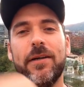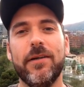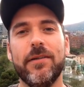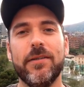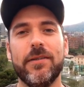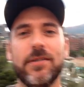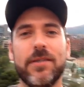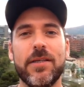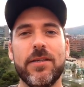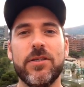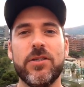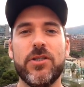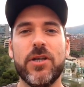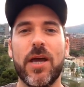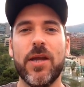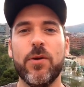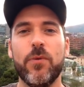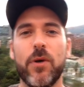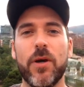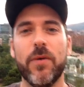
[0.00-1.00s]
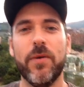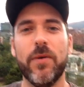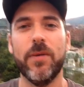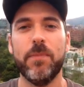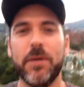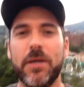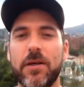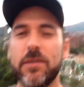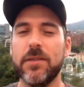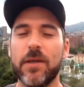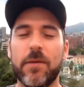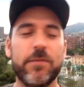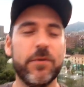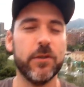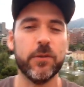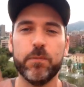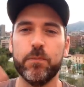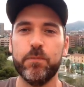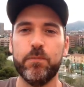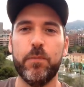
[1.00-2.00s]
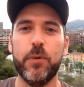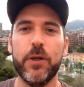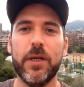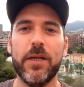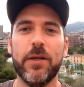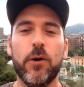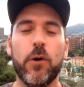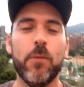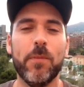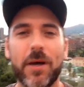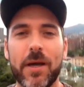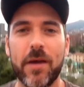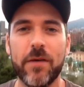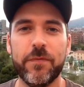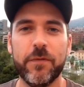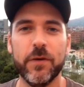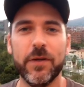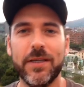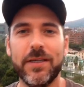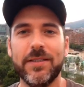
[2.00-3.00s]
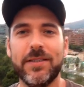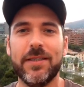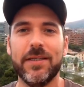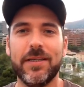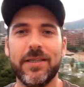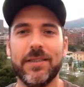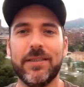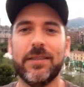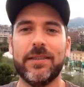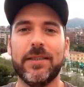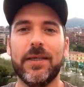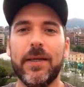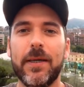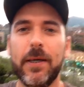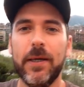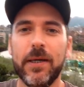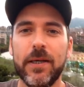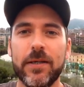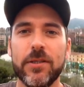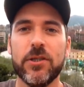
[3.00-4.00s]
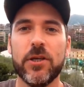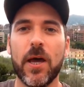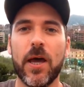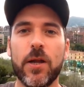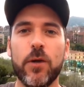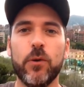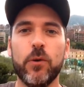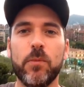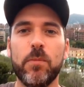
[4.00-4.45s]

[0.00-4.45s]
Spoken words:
since January, because I've just put in all my effort into this channel.